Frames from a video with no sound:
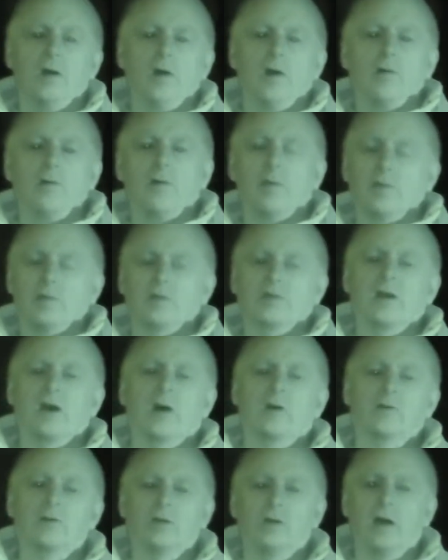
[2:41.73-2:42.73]
Robert
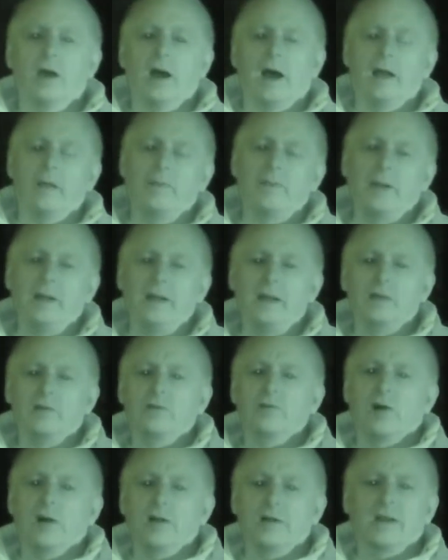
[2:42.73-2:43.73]
Skelton had been
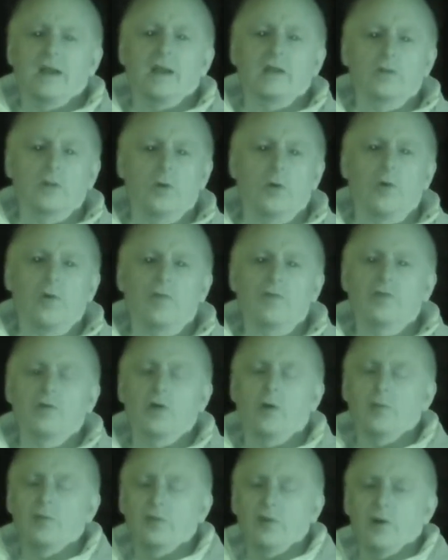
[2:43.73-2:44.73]
trying to get a tool off the
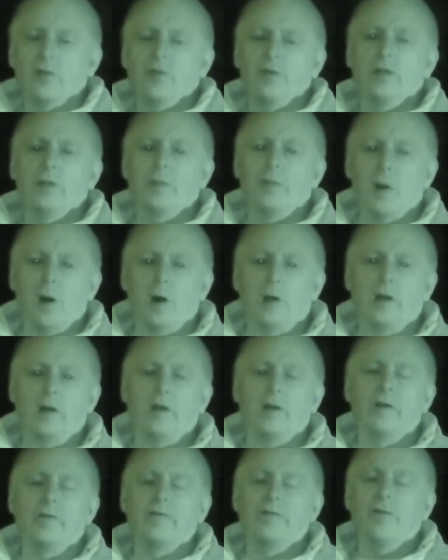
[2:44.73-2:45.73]
top shelf in the barn
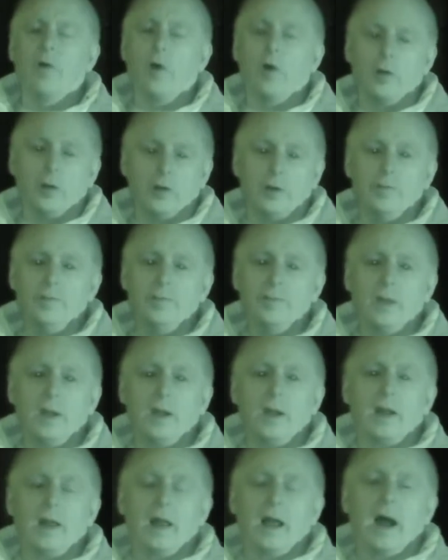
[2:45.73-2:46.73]
and had fallen,
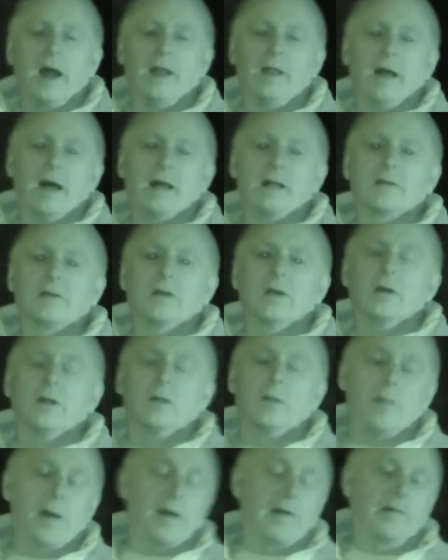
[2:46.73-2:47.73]
and that
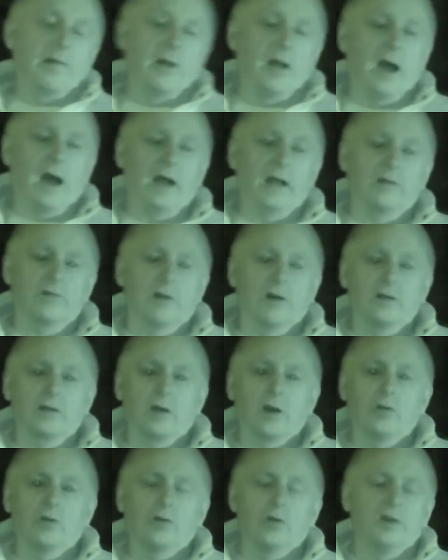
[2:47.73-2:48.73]
the Baron had tried to
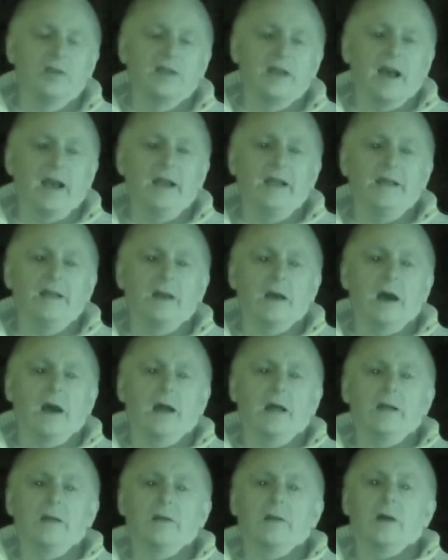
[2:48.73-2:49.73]
go to his aid
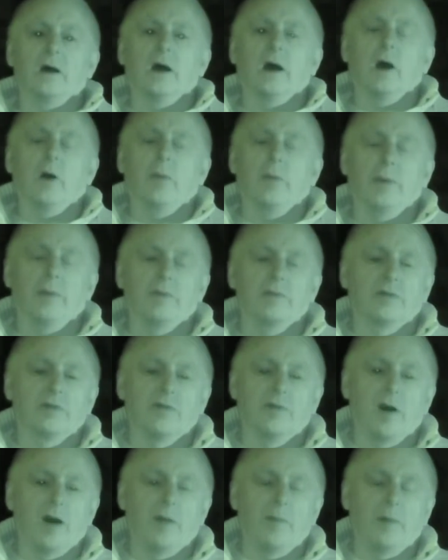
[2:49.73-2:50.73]
and help him
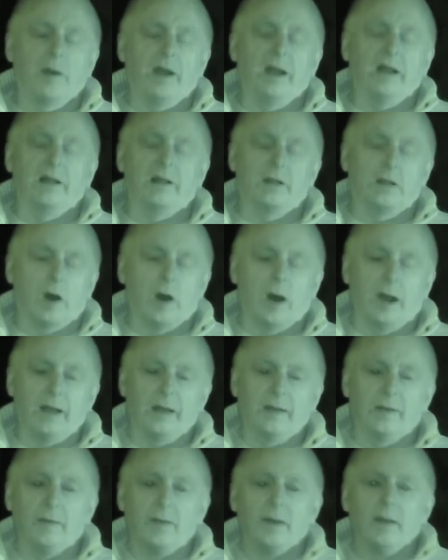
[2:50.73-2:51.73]
survive, but he had died.